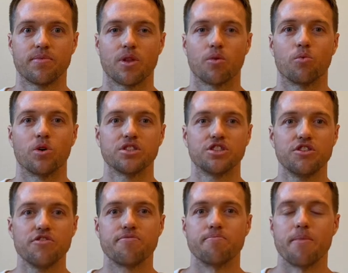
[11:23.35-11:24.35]
Once
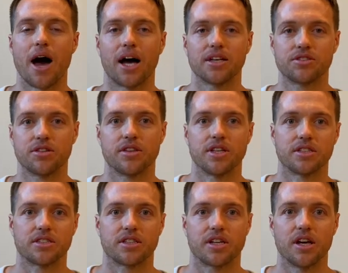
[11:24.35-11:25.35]
you've mastered this
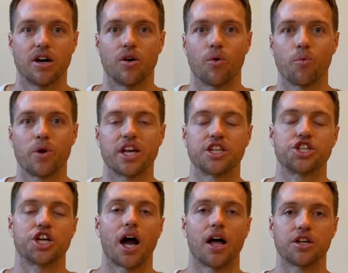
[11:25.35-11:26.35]
skill, we can
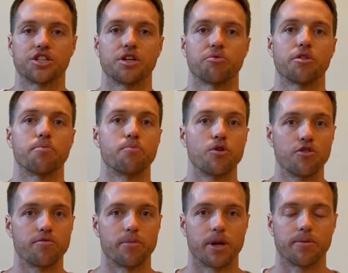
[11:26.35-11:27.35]
challenge it with
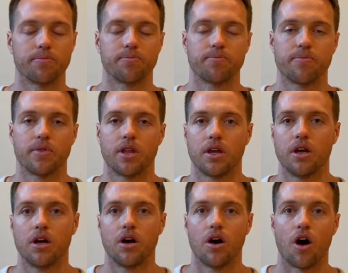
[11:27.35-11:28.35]
movement.
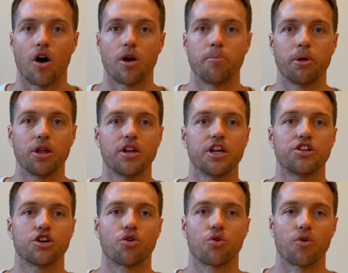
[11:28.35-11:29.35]
Our ability to
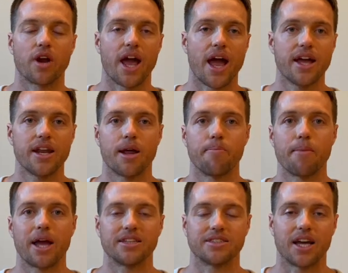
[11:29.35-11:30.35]
create and
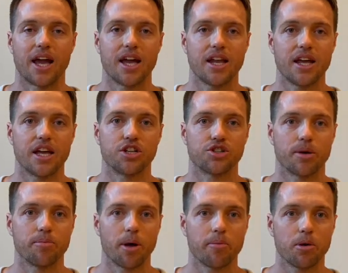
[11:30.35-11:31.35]
maintain
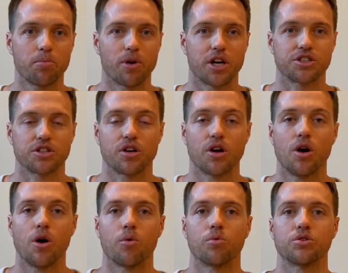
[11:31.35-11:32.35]
intra-abdominal pressure
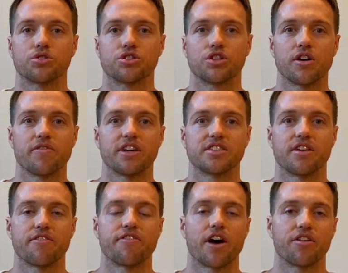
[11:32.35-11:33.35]
will serve as the
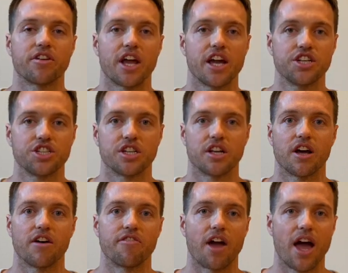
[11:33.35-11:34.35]
foundation
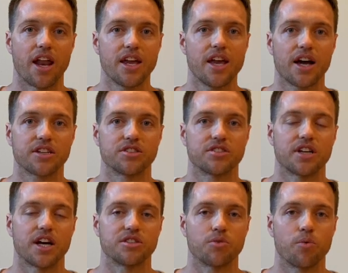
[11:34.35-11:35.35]
of any
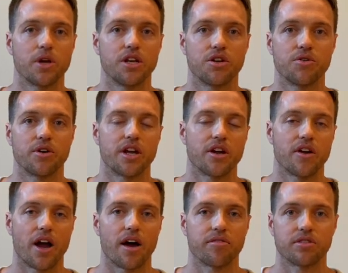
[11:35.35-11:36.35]
exercise we do
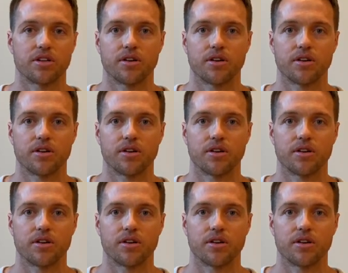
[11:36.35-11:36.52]
hereafter.